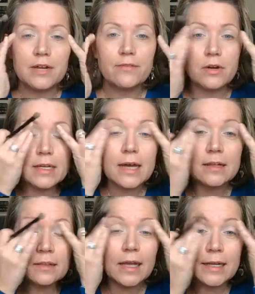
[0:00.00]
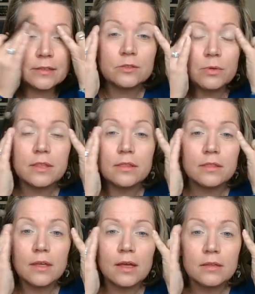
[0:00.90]
And I've already got it lightened with
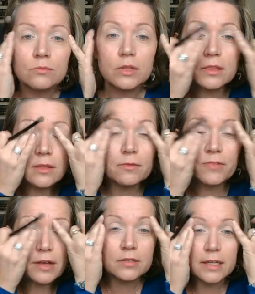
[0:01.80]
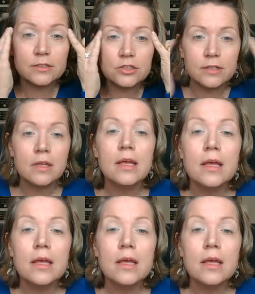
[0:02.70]
the foundation.